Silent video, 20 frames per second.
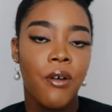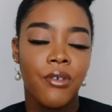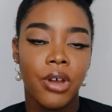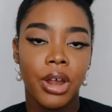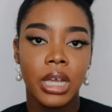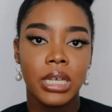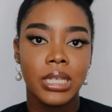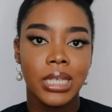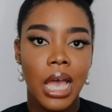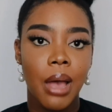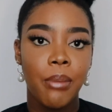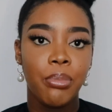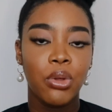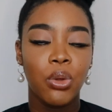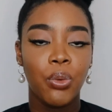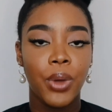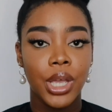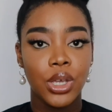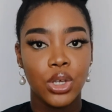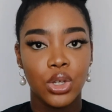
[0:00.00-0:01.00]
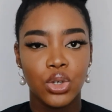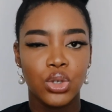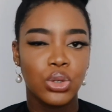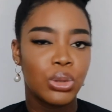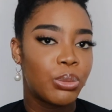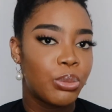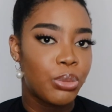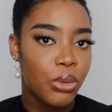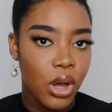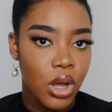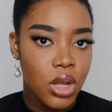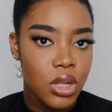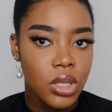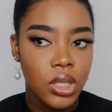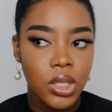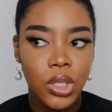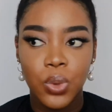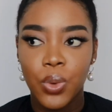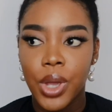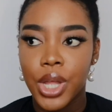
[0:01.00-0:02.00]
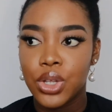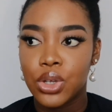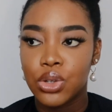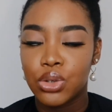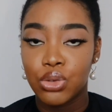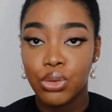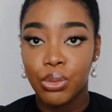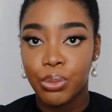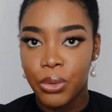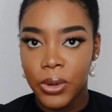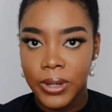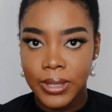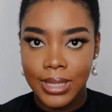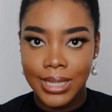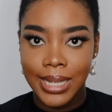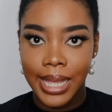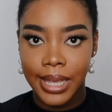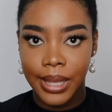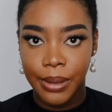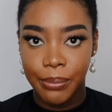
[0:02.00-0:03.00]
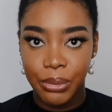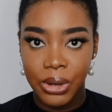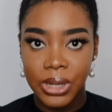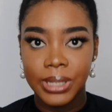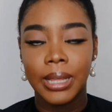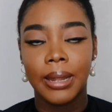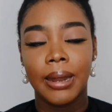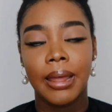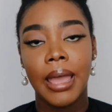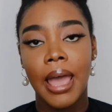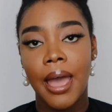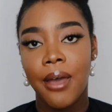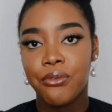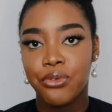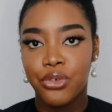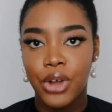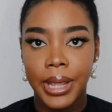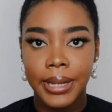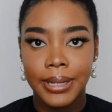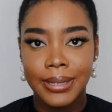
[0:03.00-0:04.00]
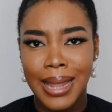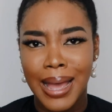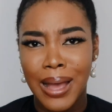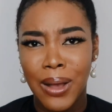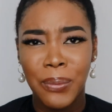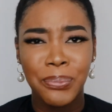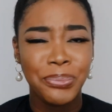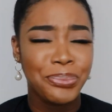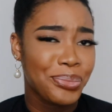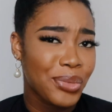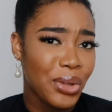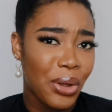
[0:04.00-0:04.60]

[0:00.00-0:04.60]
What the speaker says: For example, when you do buns like the bun that I have right now,